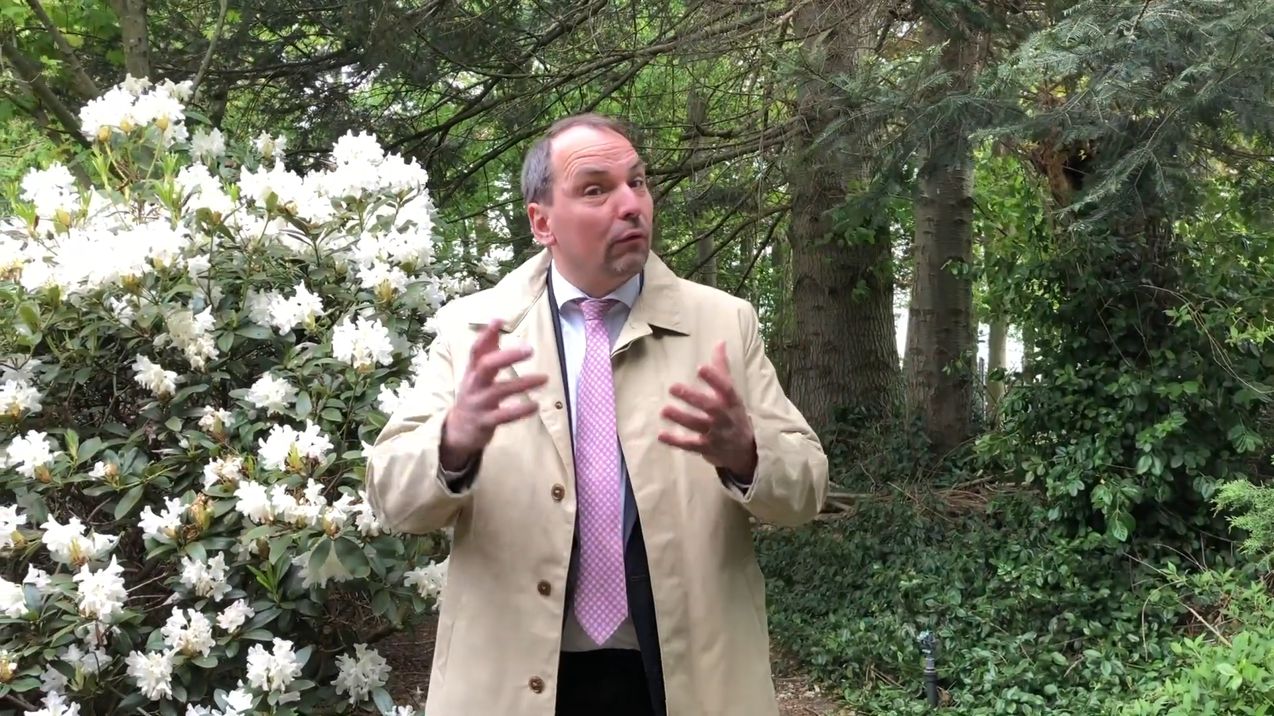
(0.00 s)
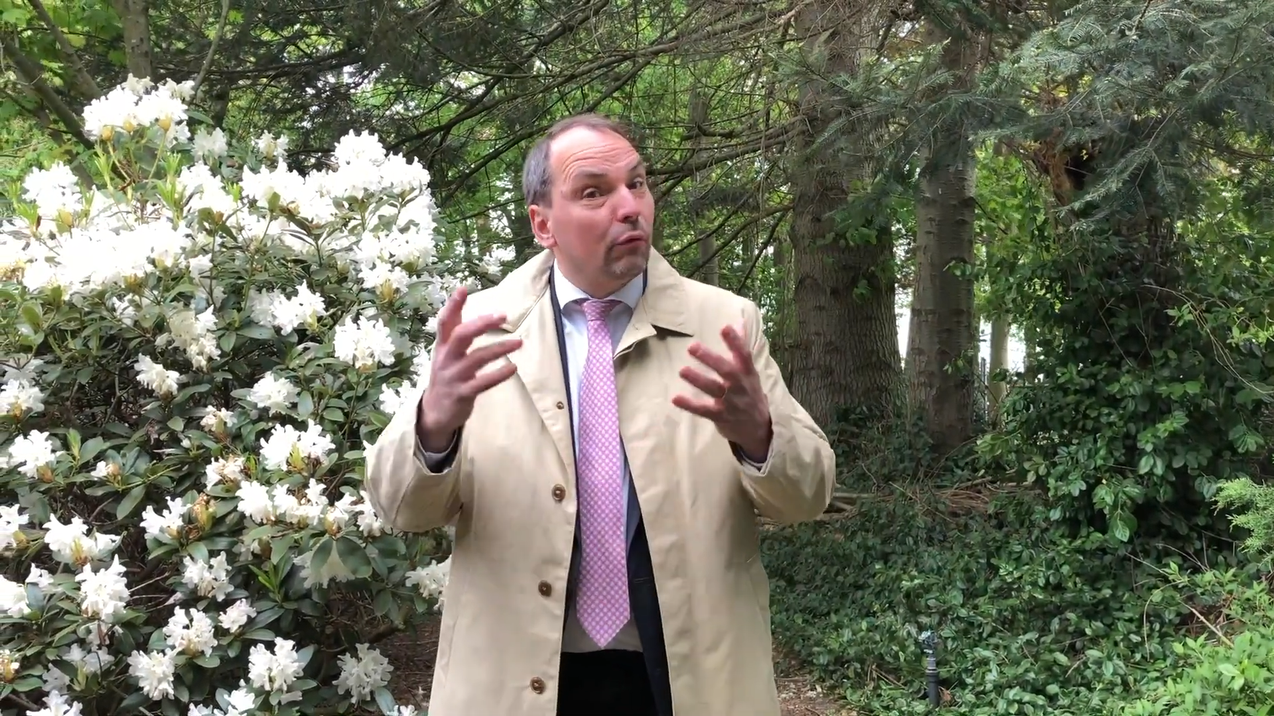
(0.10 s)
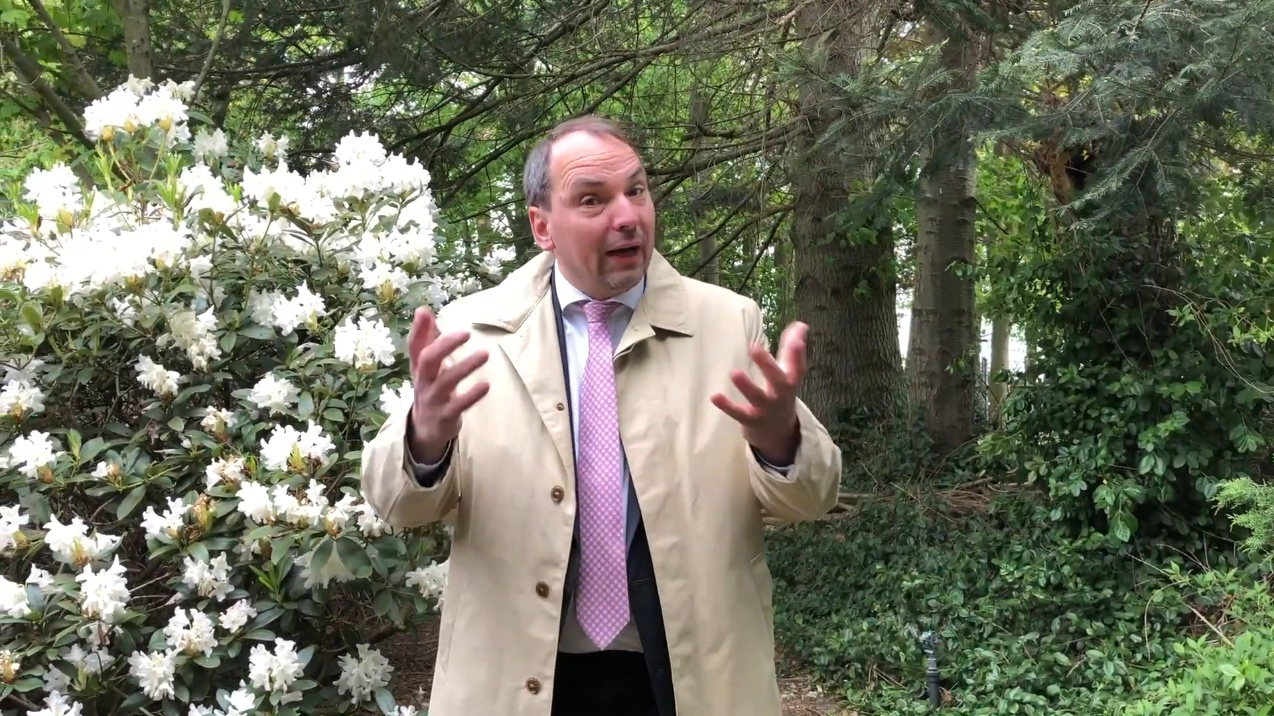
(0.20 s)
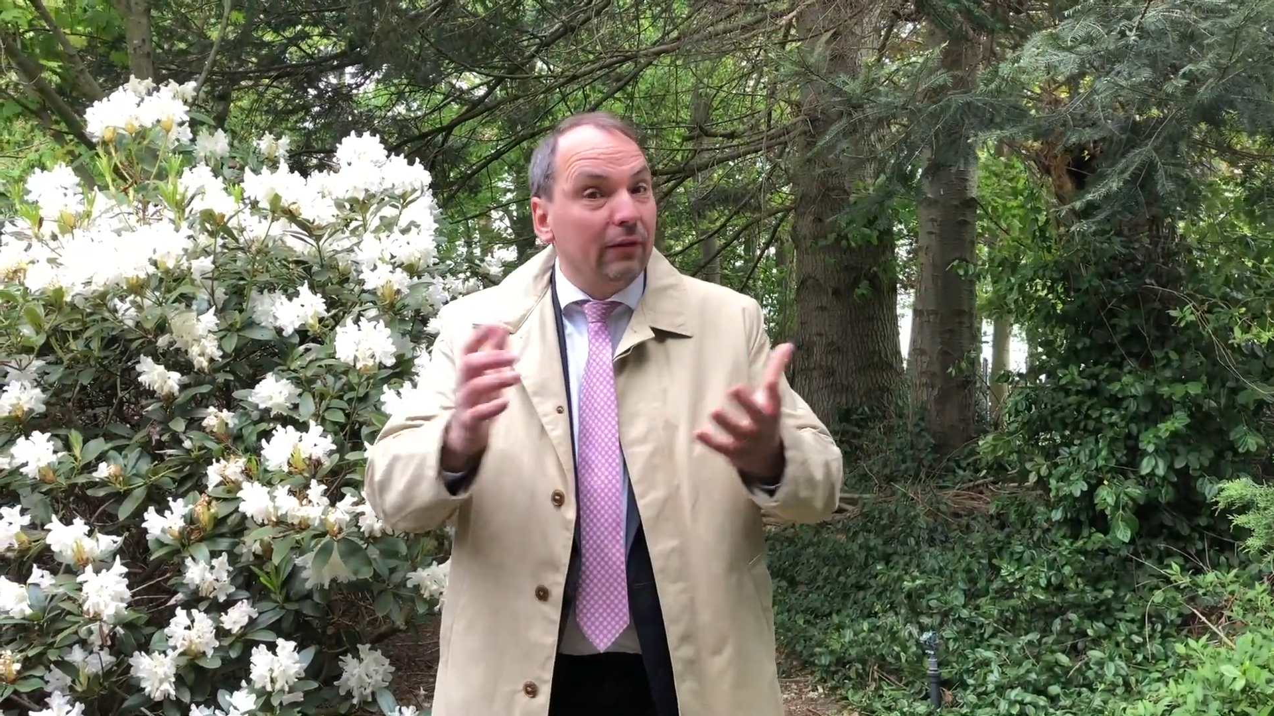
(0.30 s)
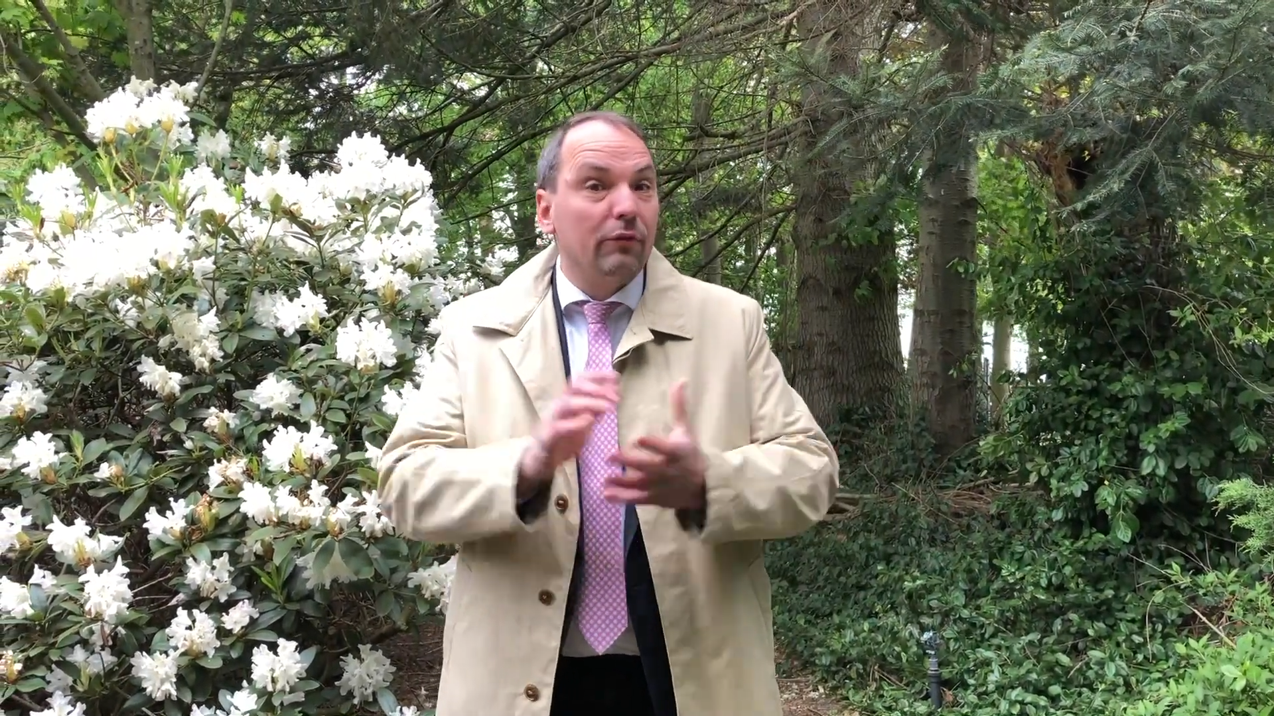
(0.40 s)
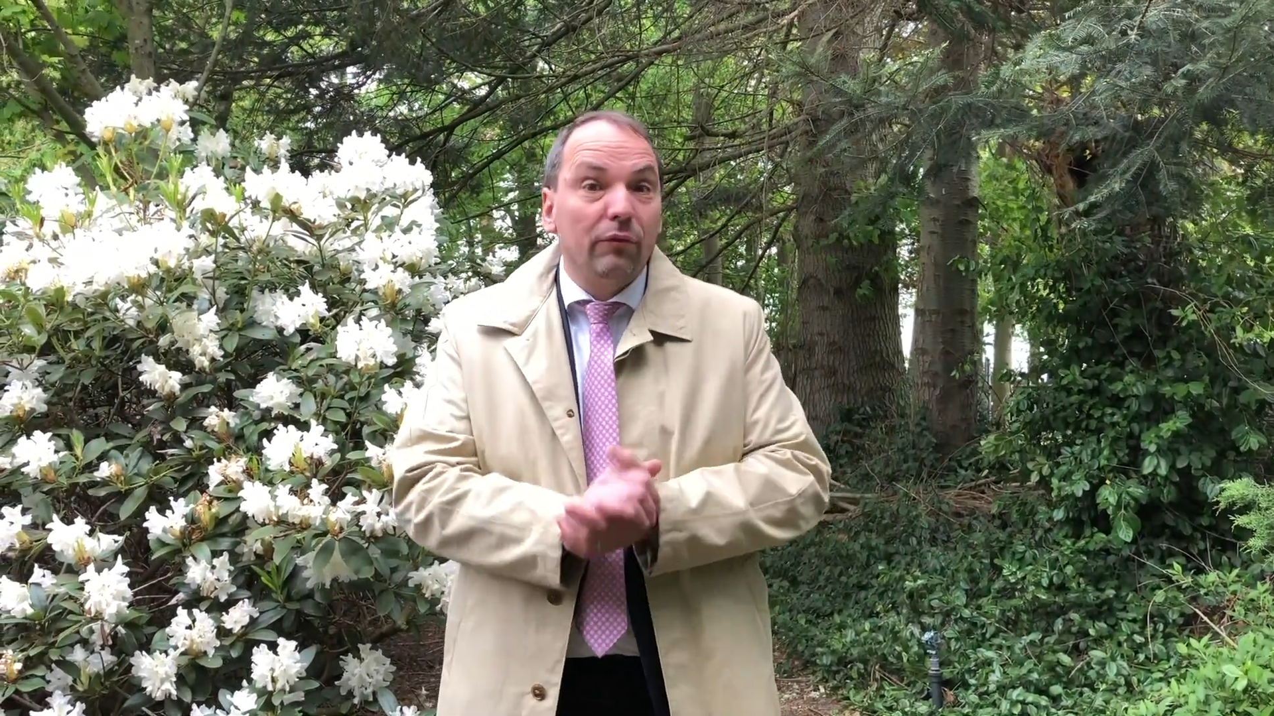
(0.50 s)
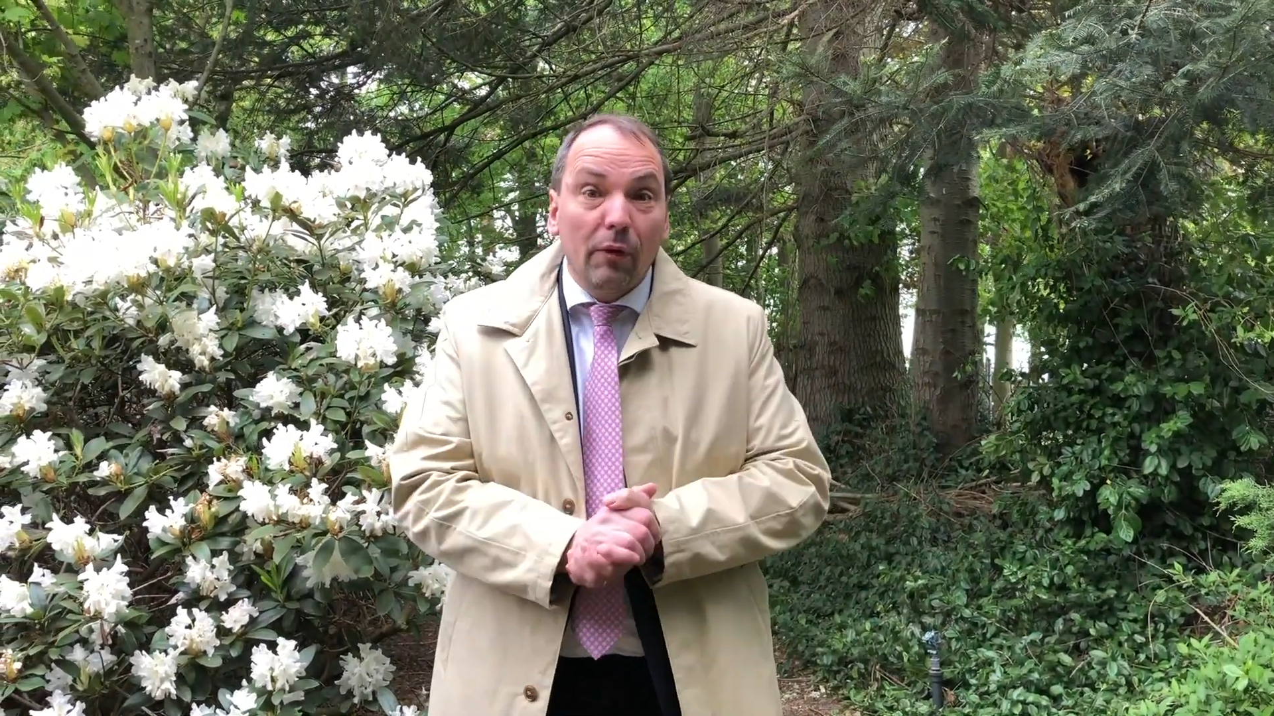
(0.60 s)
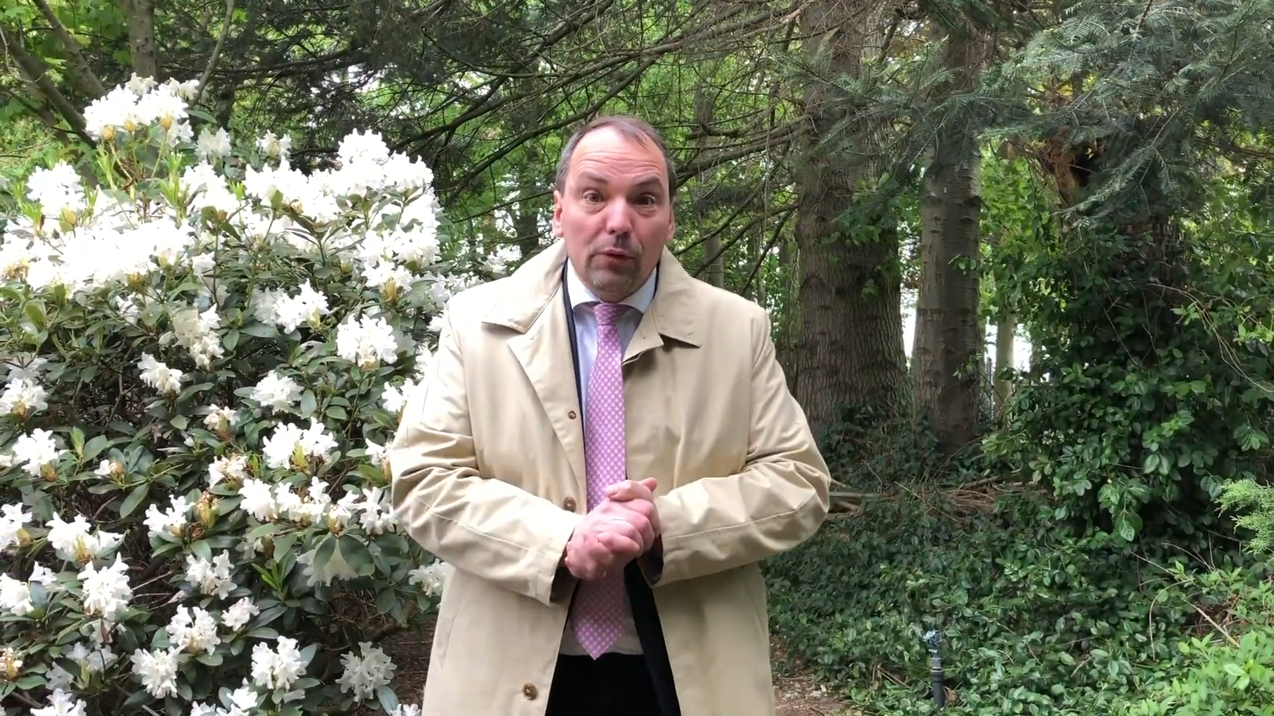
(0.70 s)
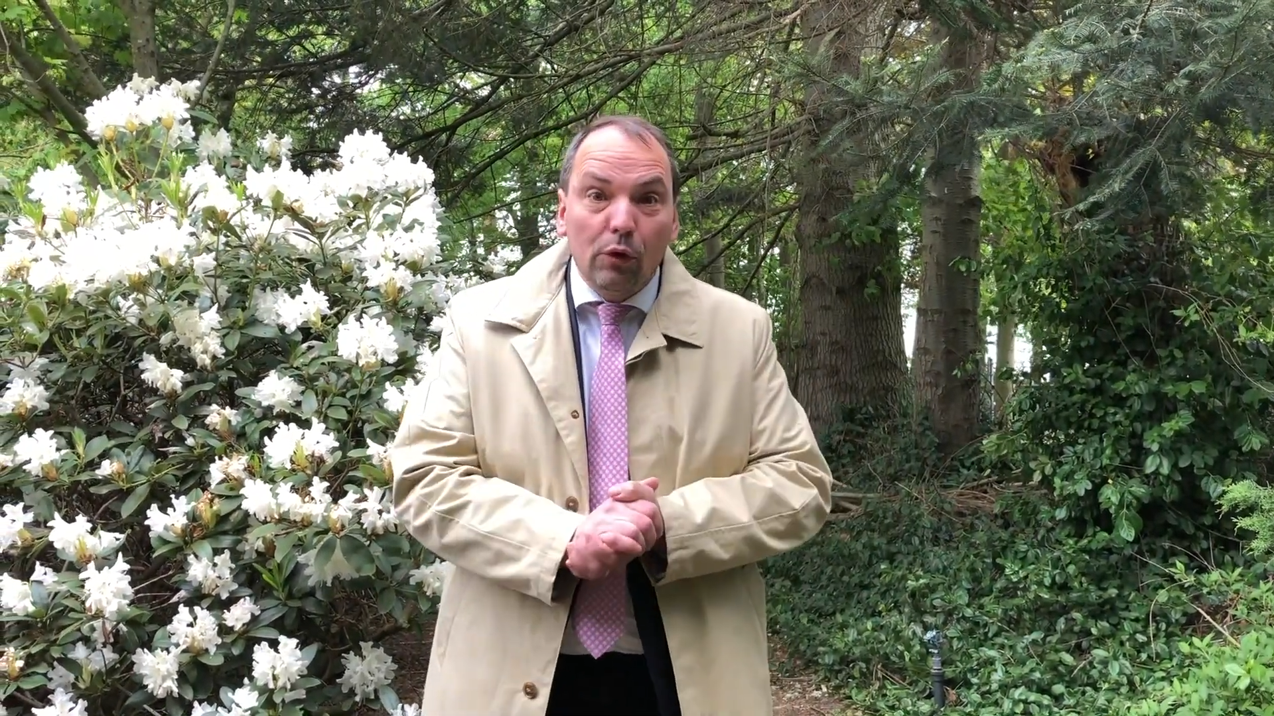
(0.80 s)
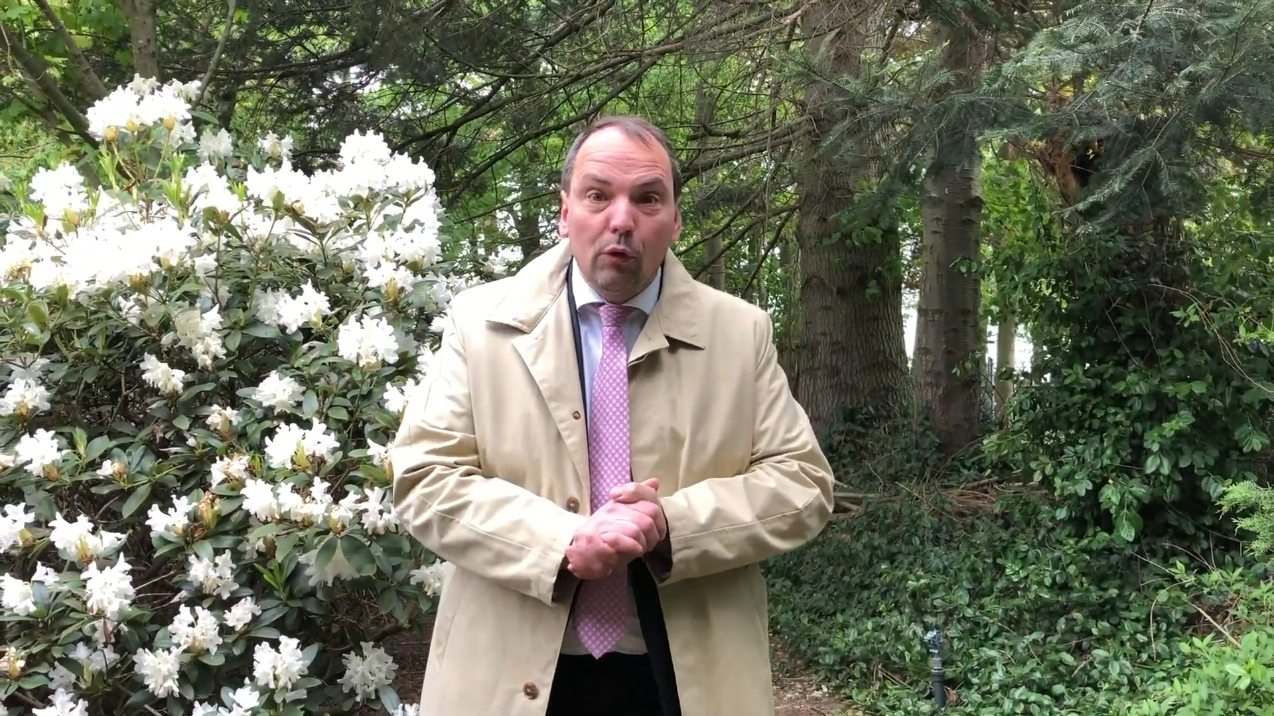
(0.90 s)
read
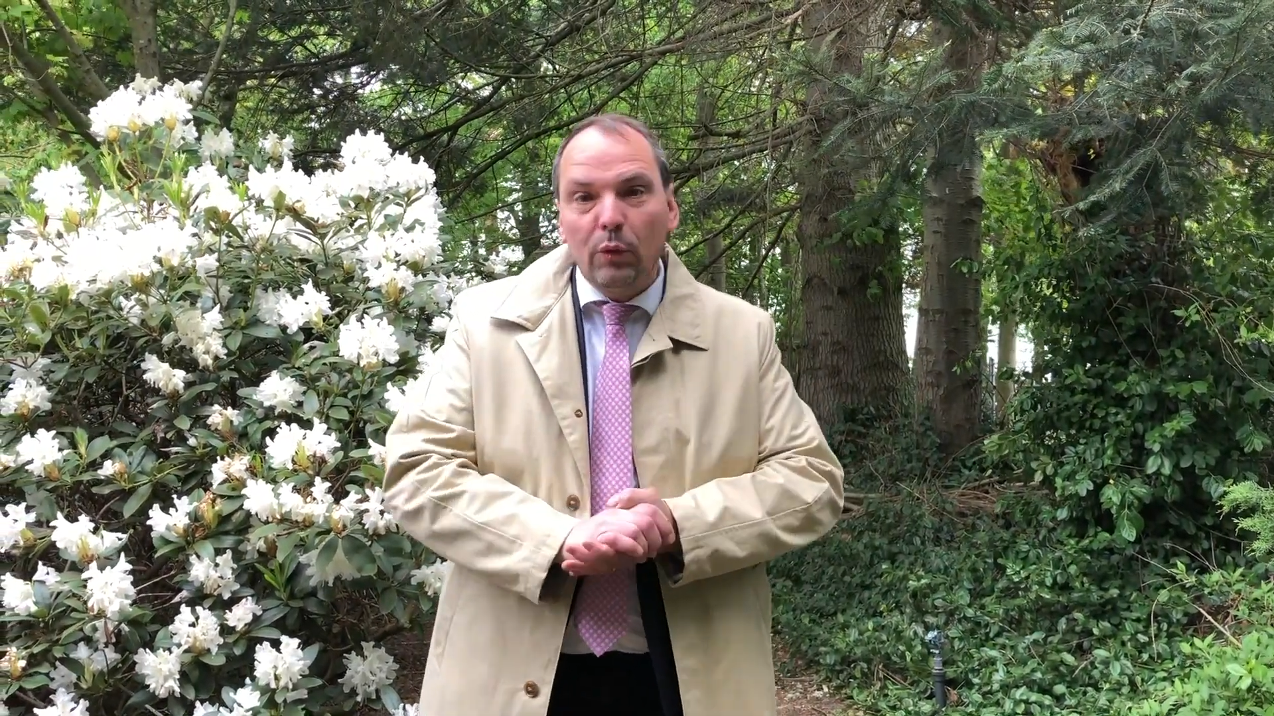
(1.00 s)
from you